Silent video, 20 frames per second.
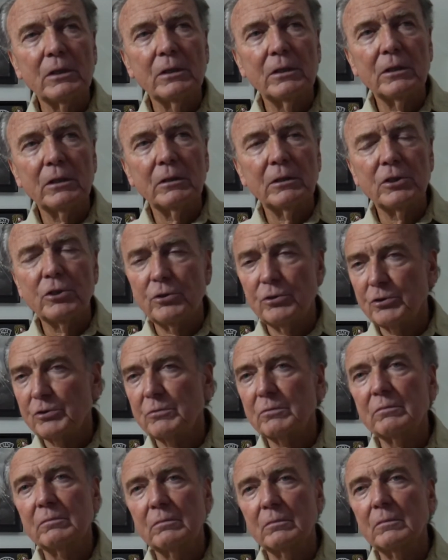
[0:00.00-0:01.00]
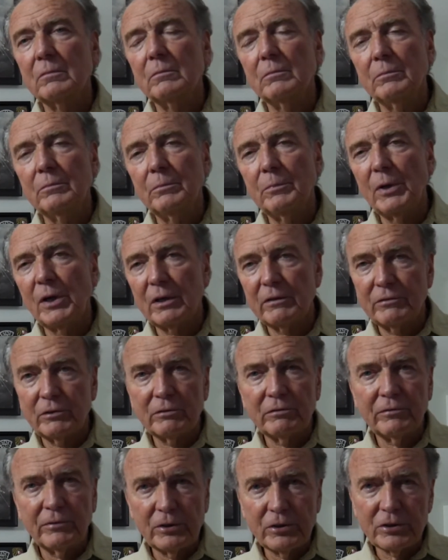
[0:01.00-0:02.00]
could use part of your
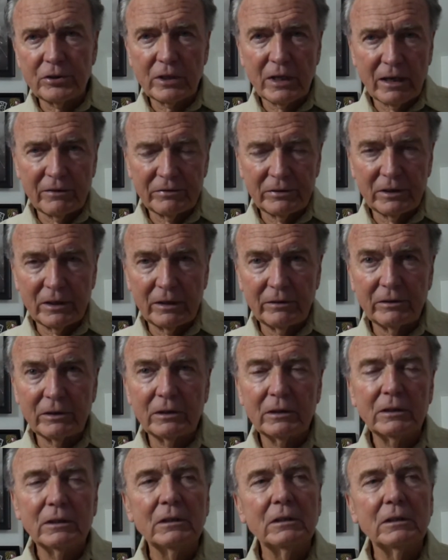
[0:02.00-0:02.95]
first affidavit